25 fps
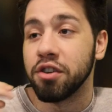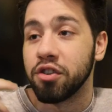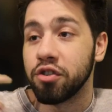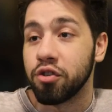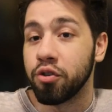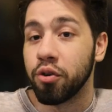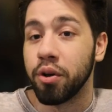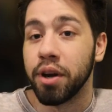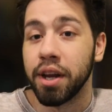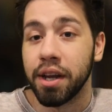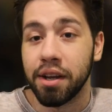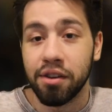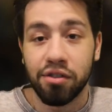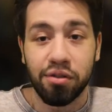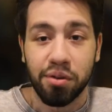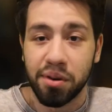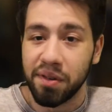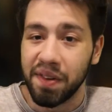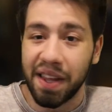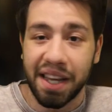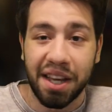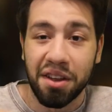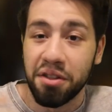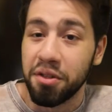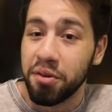destroying sort of
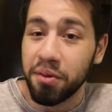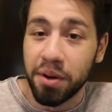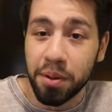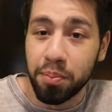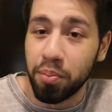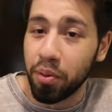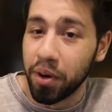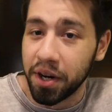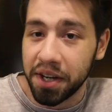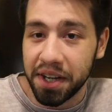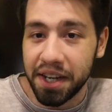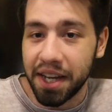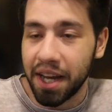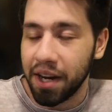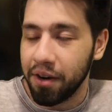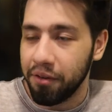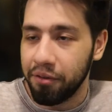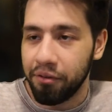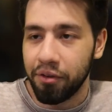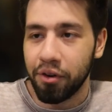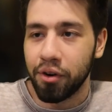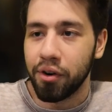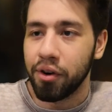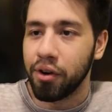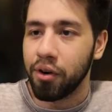like a 3-point
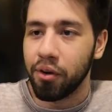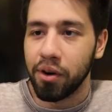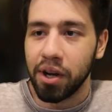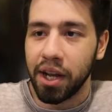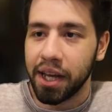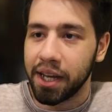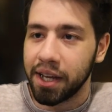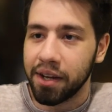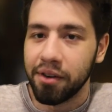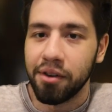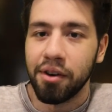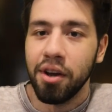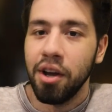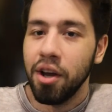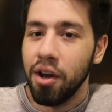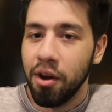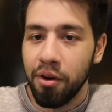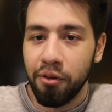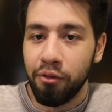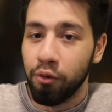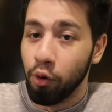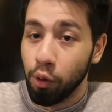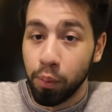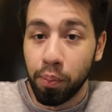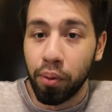Yennefer or like a
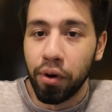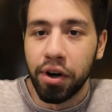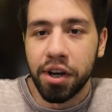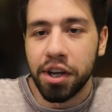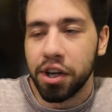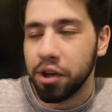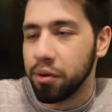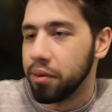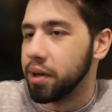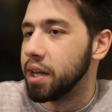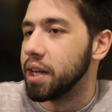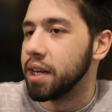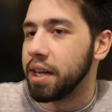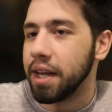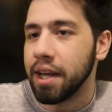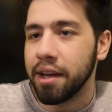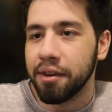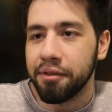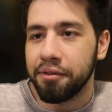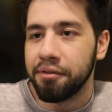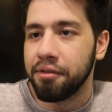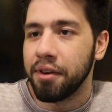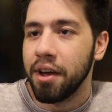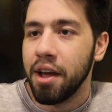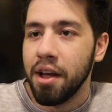4-point unit
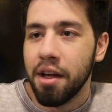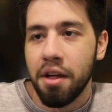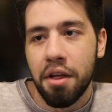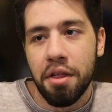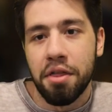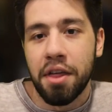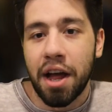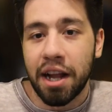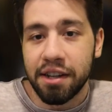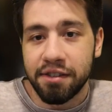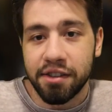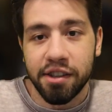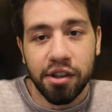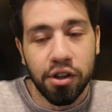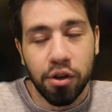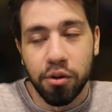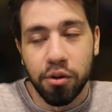if that's the